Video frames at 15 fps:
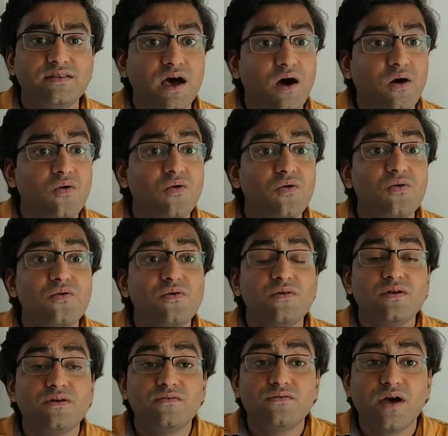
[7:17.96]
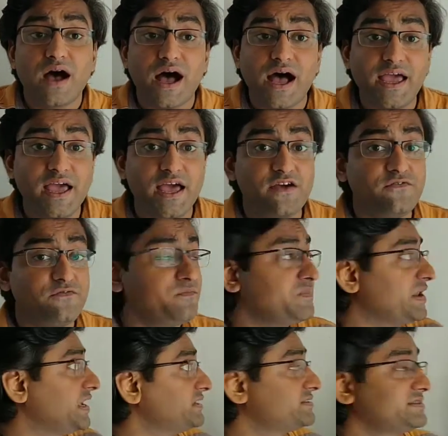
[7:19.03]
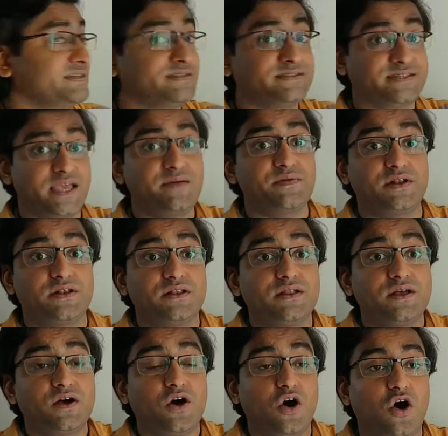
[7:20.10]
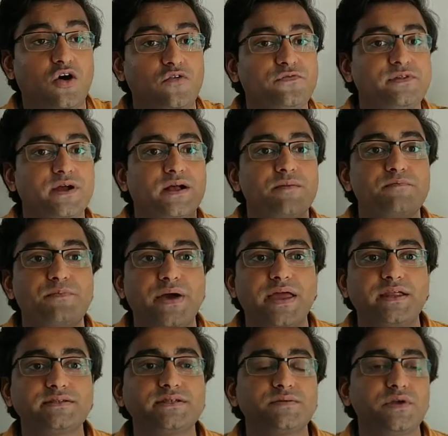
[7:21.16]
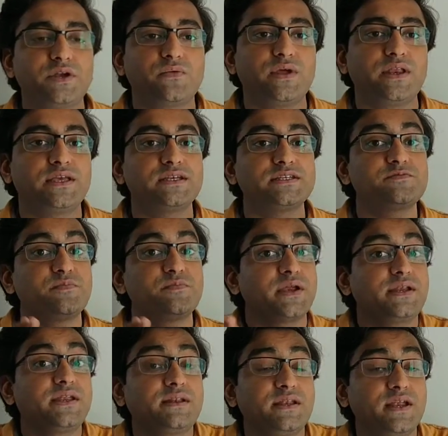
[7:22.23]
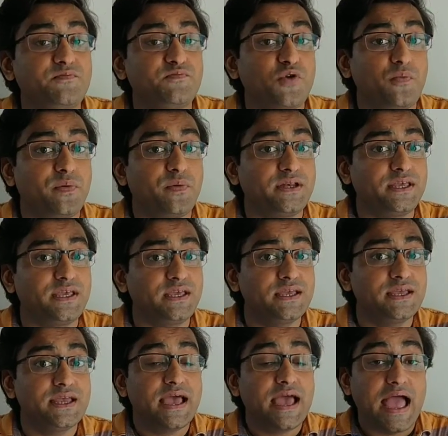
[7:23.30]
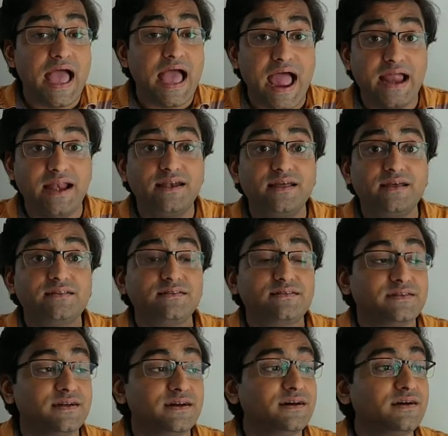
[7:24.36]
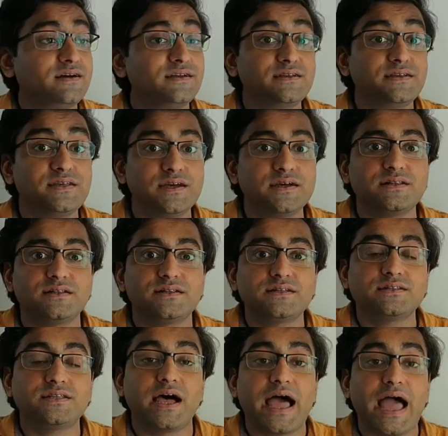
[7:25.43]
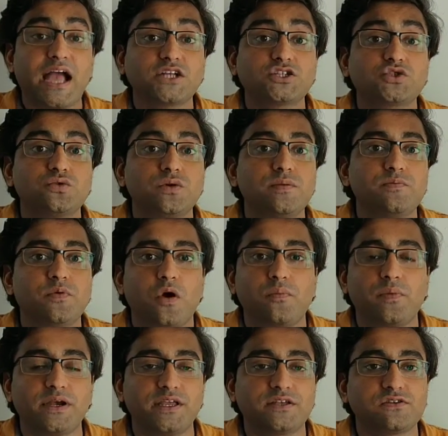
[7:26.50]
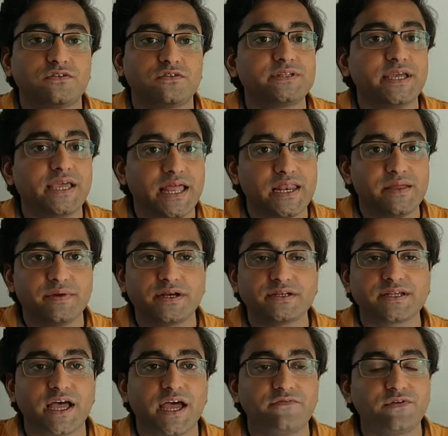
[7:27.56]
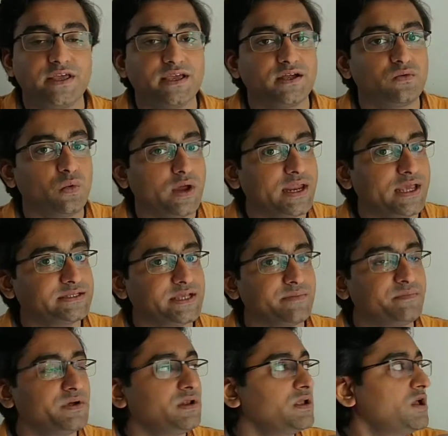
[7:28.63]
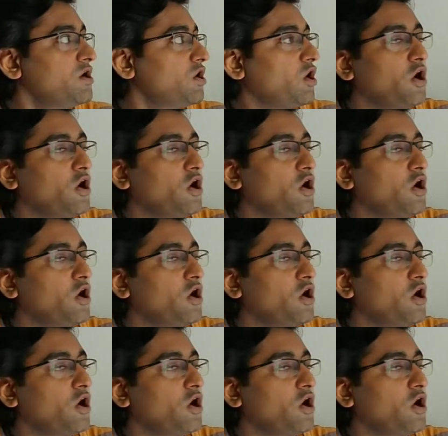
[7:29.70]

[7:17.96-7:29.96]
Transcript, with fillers: Now, I have placed this table of the comparison between his predicted property and the real, the actual properties of the elements. I've taken one example